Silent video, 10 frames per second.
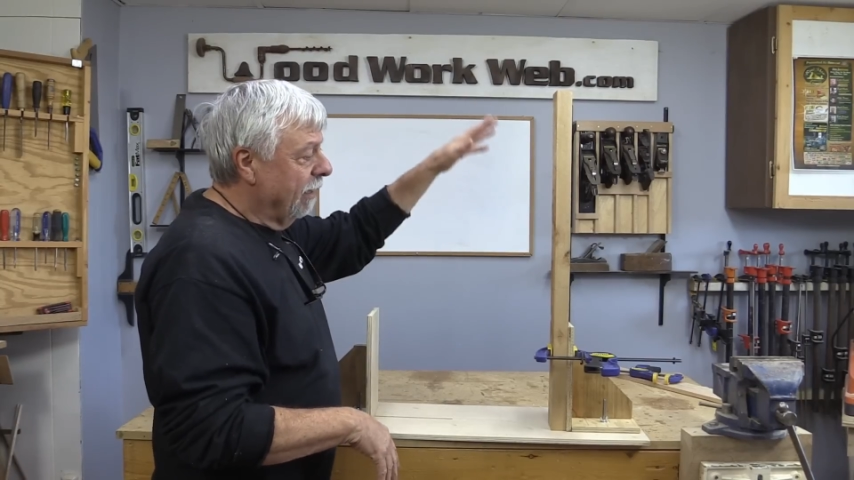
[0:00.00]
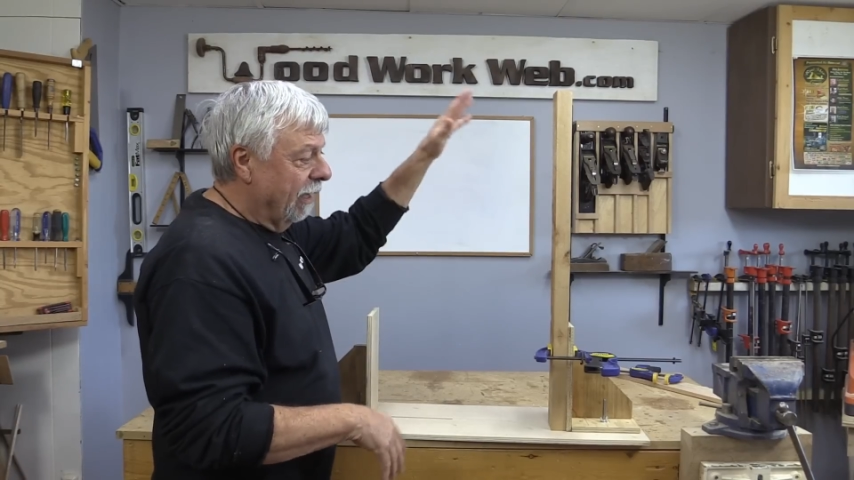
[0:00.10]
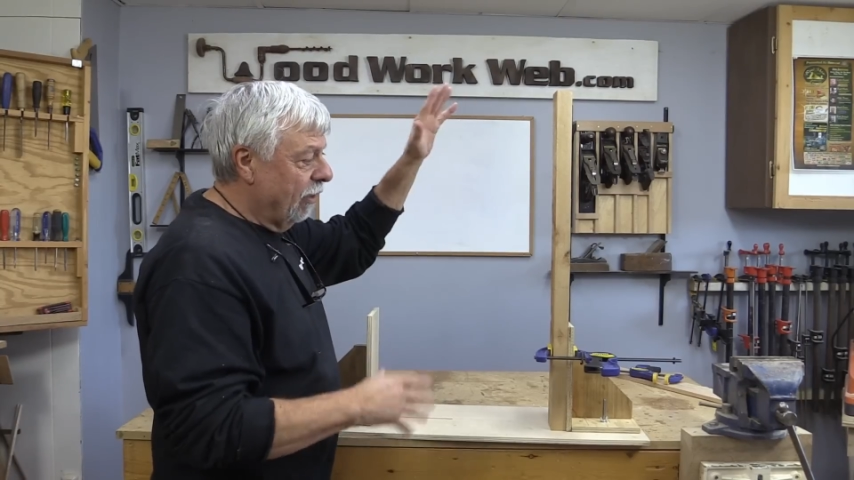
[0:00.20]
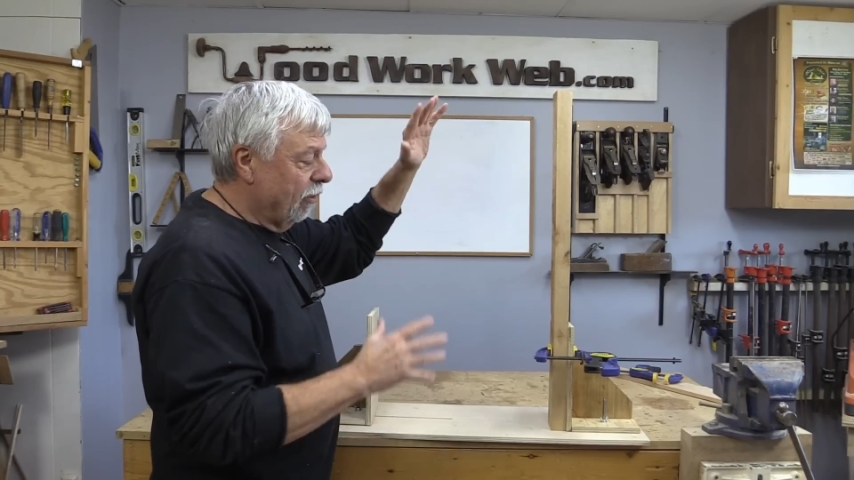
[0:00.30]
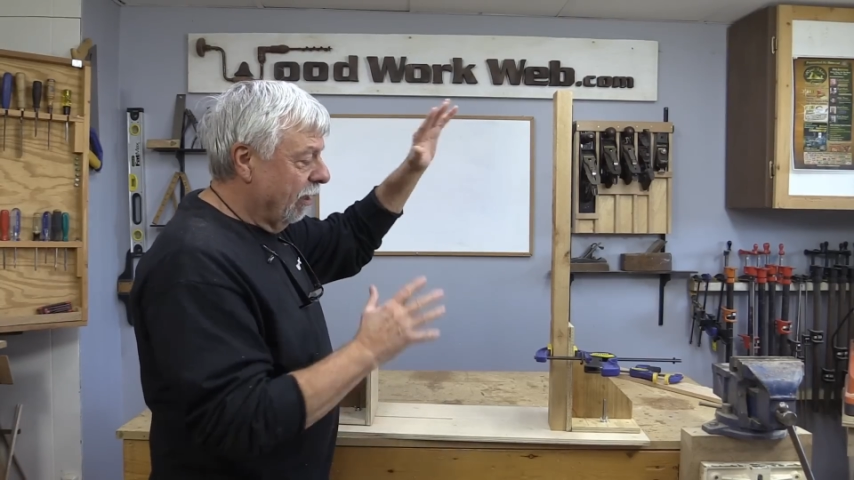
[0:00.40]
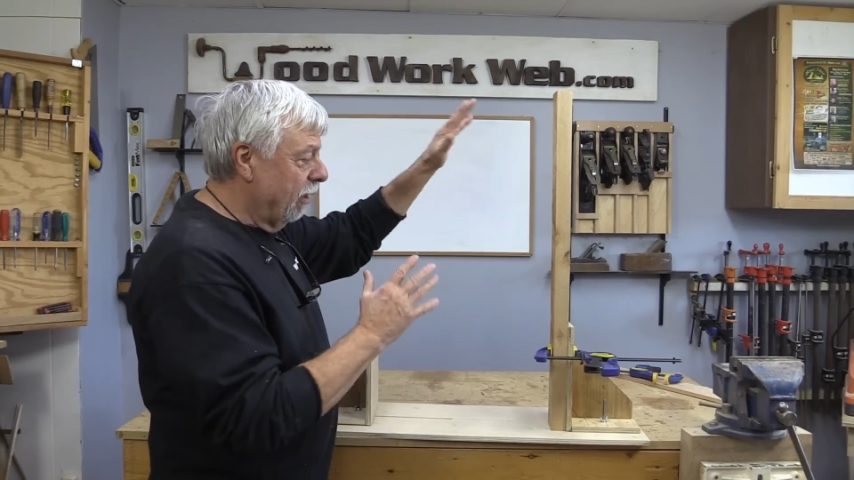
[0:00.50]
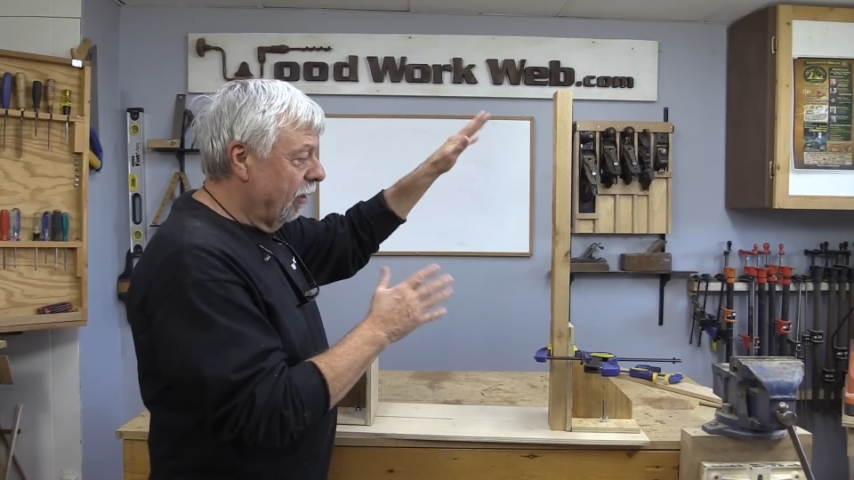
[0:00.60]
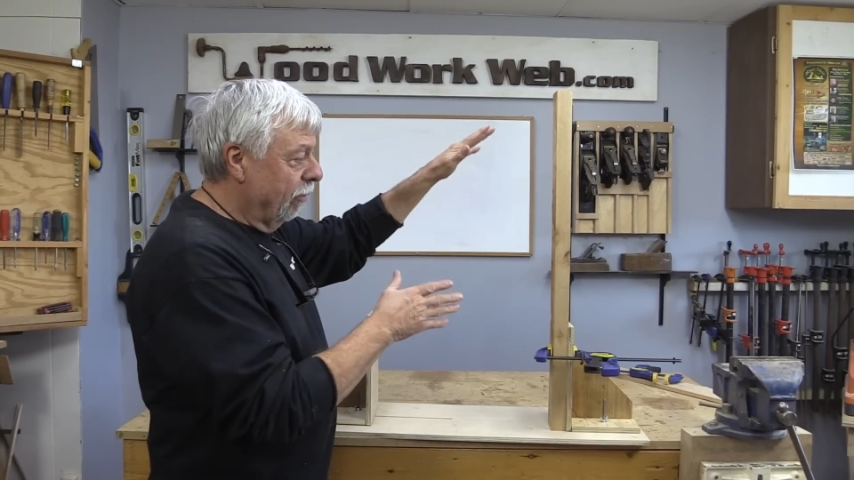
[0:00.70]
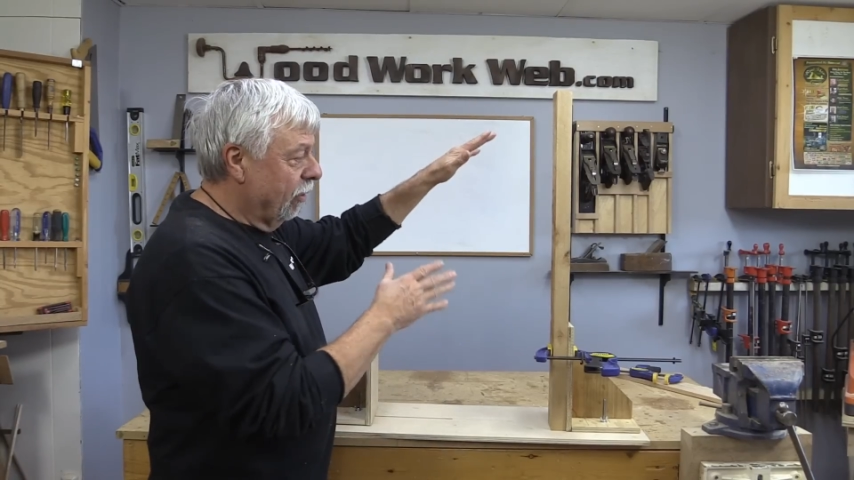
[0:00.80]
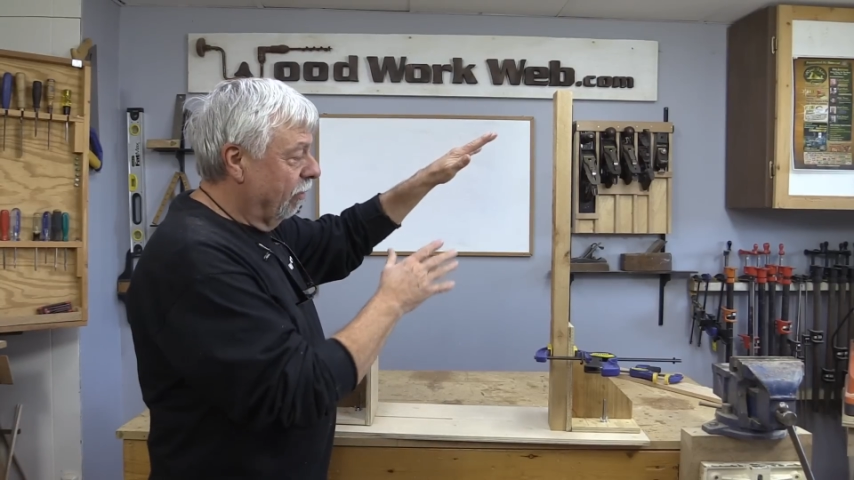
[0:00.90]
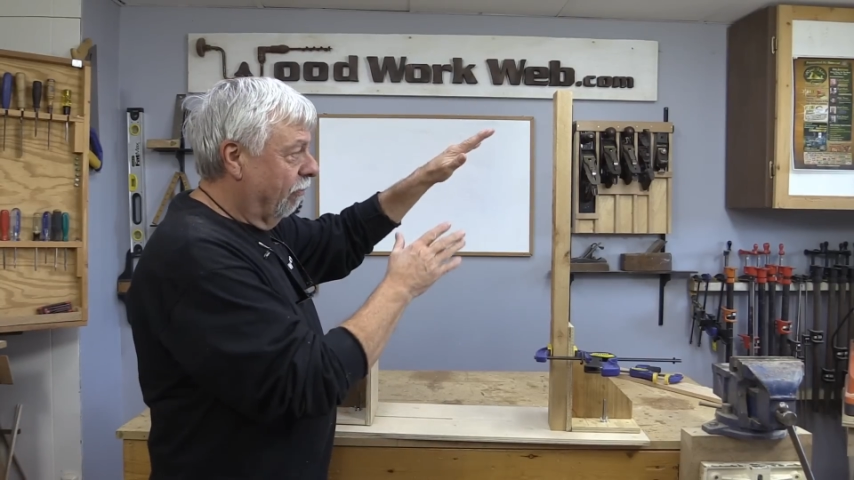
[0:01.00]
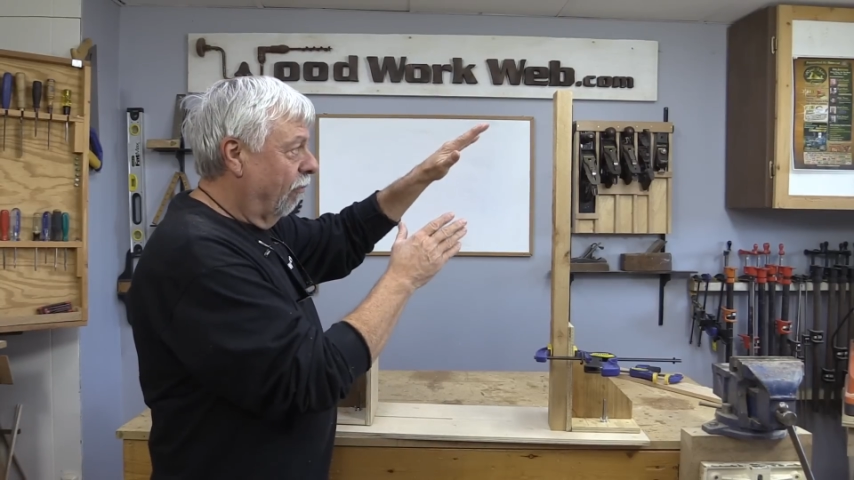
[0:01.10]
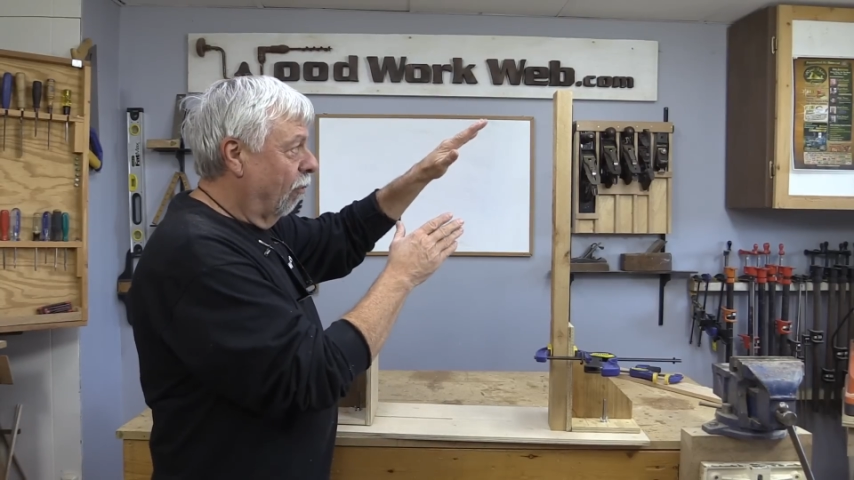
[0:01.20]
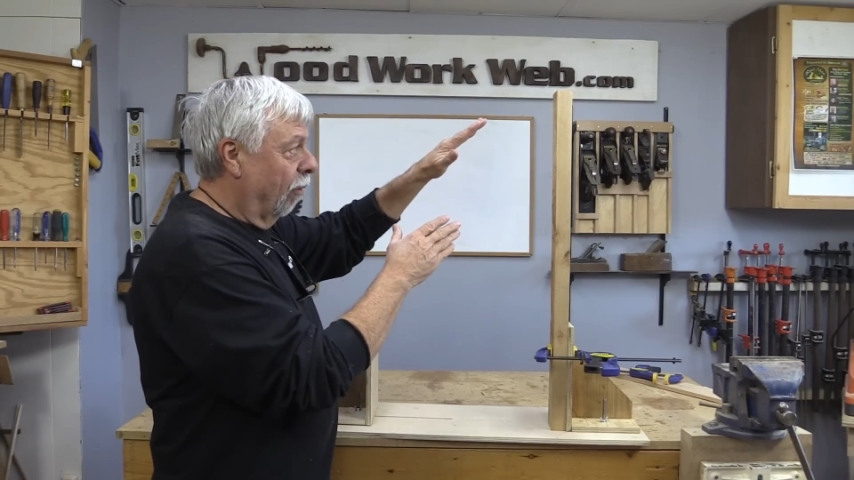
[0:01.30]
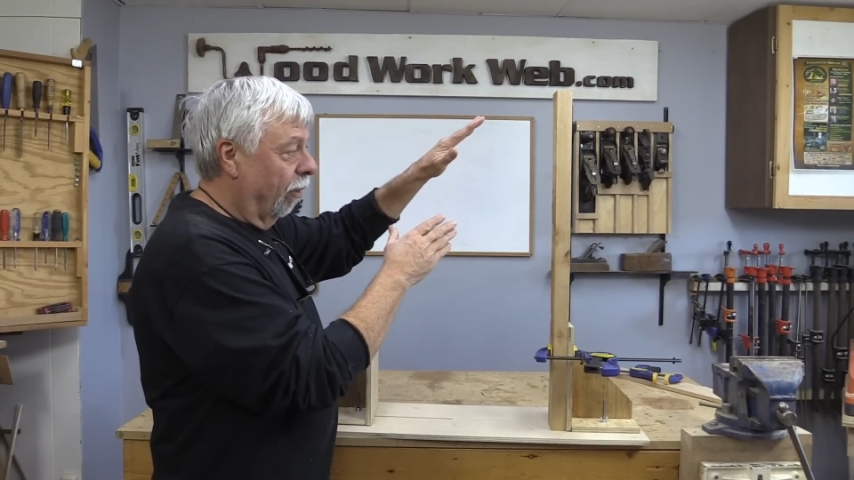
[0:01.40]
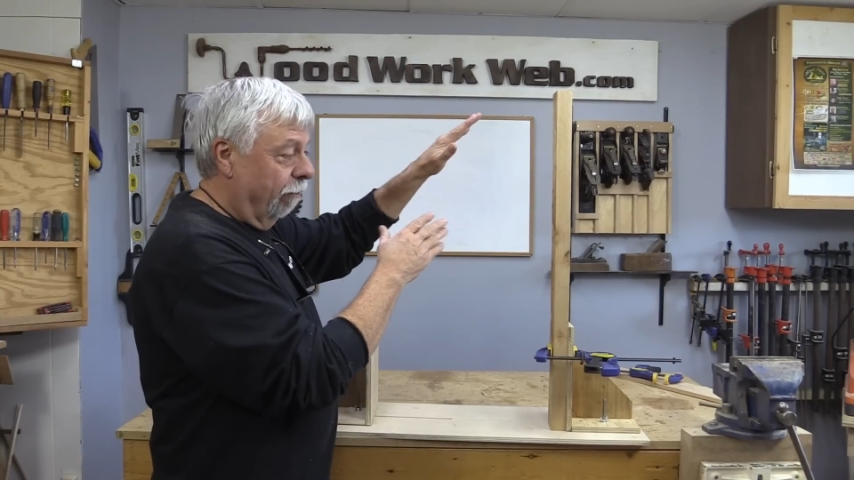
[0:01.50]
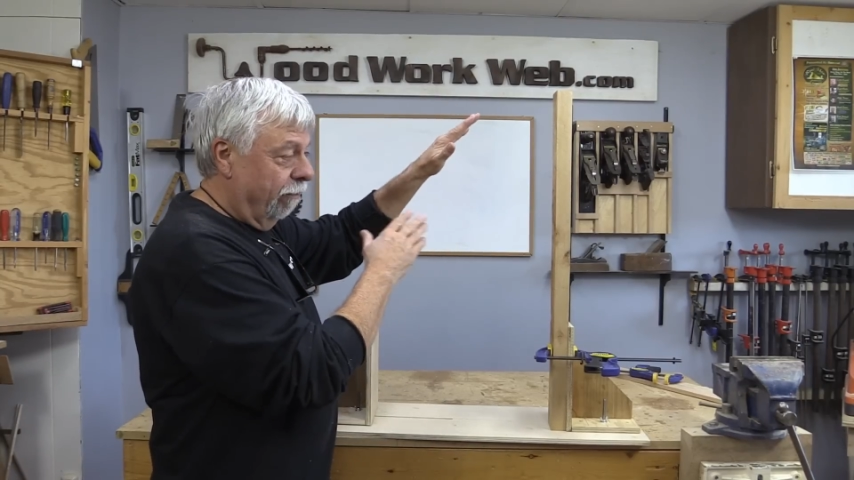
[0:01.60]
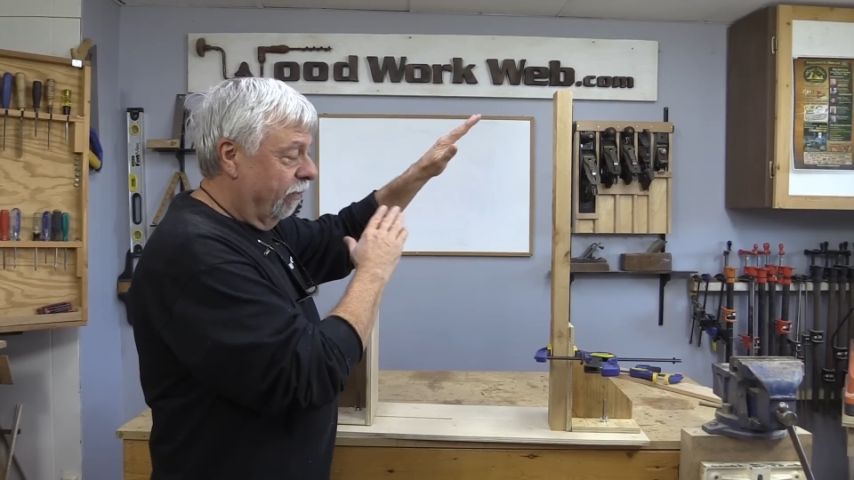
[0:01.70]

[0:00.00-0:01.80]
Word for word: Then you can use it for